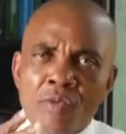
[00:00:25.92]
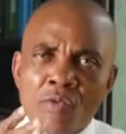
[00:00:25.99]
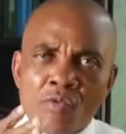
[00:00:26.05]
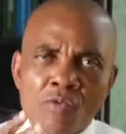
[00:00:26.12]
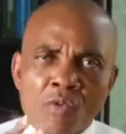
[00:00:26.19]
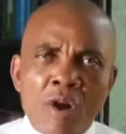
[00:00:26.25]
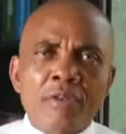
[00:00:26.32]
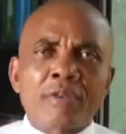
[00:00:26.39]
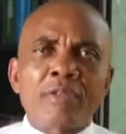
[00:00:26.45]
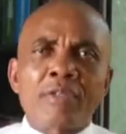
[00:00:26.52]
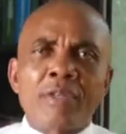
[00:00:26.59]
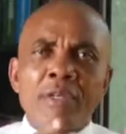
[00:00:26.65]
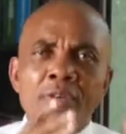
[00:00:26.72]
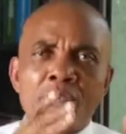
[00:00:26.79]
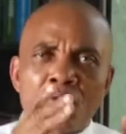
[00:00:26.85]

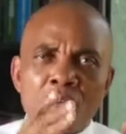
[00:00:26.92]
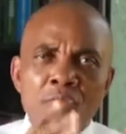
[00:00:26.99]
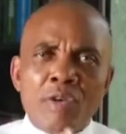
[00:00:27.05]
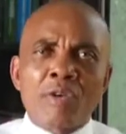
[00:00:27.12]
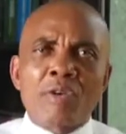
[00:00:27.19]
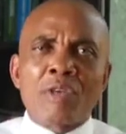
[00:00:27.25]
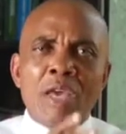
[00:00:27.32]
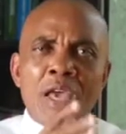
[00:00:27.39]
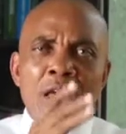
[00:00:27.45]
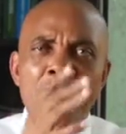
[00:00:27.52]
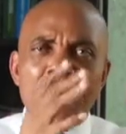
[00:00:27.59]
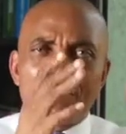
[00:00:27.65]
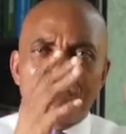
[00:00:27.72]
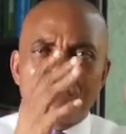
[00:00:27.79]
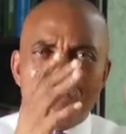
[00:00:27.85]
What,
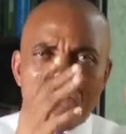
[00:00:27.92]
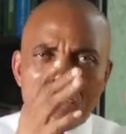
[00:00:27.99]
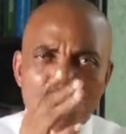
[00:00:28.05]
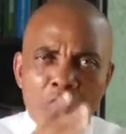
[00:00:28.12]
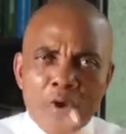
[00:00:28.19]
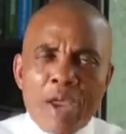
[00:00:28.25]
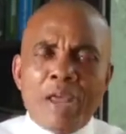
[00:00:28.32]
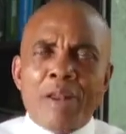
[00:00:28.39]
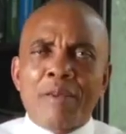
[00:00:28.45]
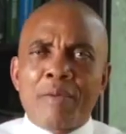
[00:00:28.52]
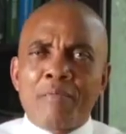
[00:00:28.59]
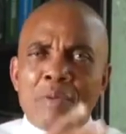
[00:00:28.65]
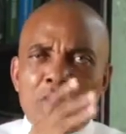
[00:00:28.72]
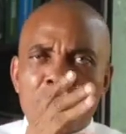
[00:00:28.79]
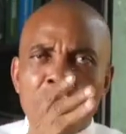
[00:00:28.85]

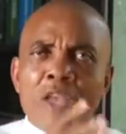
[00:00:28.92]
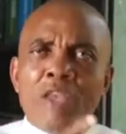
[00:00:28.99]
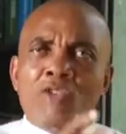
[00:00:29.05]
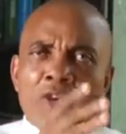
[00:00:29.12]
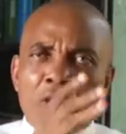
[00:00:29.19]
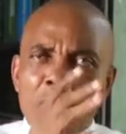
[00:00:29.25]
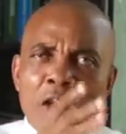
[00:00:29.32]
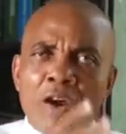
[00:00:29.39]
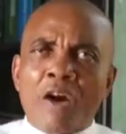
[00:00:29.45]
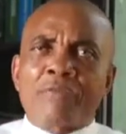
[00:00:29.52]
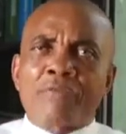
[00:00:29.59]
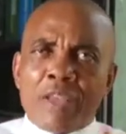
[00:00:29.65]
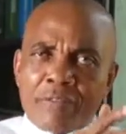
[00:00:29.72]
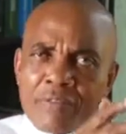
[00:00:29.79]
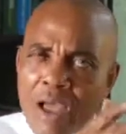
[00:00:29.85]
between turning
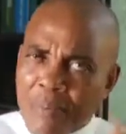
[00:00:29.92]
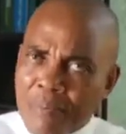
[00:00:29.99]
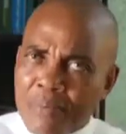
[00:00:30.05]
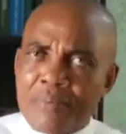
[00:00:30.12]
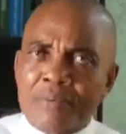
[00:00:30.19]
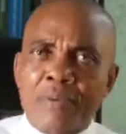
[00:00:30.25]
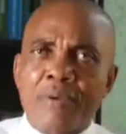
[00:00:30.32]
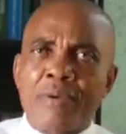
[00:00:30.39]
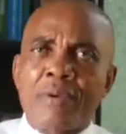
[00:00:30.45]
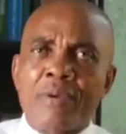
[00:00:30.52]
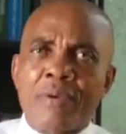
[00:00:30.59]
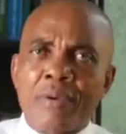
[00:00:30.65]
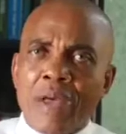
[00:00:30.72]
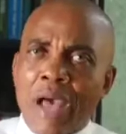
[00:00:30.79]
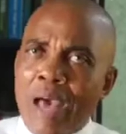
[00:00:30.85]
off the tap
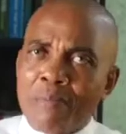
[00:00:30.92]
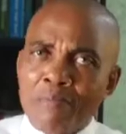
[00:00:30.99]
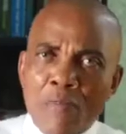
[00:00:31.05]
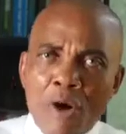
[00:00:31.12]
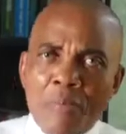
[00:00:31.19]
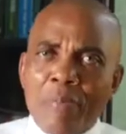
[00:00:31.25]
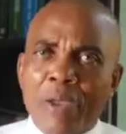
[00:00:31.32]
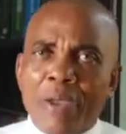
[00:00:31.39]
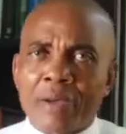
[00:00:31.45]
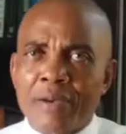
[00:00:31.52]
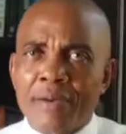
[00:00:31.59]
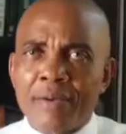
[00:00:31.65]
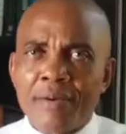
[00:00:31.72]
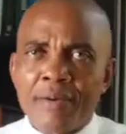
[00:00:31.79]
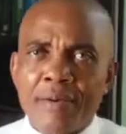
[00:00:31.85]
and mopping,
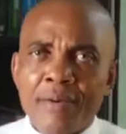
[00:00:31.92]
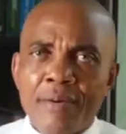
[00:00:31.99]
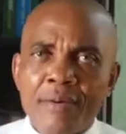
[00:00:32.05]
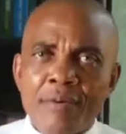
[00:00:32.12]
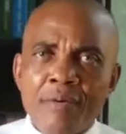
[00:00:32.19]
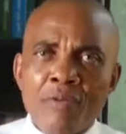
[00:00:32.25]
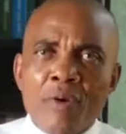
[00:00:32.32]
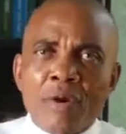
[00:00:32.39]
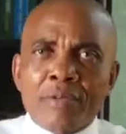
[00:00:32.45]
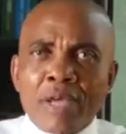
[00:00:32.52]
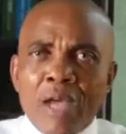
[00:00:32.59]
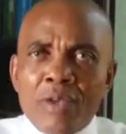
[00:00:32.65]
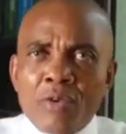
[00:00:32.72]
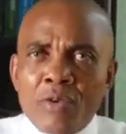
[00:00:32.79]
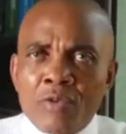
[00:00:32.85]
what
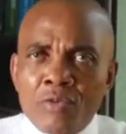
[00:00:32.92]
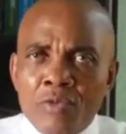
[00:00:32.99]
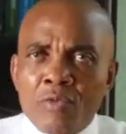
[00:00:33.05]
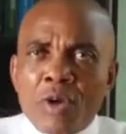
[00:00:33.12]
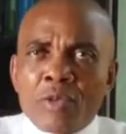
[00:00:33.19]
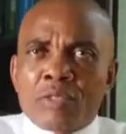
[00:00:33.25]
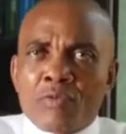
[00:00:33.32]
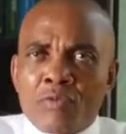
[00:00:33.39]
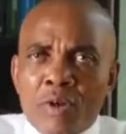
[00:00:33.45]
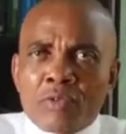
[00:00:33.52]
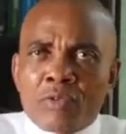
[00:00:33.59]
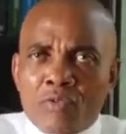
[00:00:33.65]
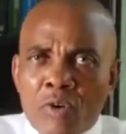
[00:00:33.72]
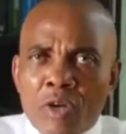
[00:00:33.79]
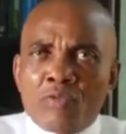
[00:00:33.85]

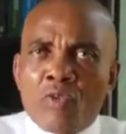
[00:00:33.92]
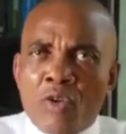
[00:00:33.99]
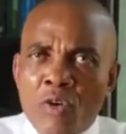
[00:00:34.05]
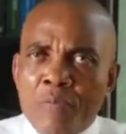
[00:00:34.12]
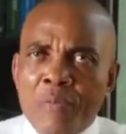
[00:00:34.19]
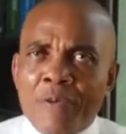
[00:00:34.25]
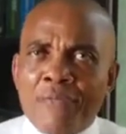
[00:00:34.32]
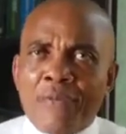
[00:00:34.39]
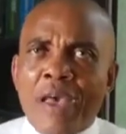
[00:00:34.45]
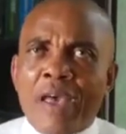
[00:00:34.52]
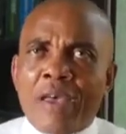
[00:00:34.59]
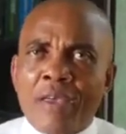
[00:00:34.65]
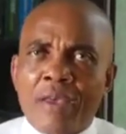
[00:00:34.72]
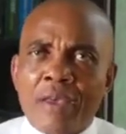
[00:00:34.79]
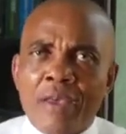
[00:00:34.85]
will you
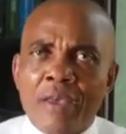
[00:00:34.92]
prefer?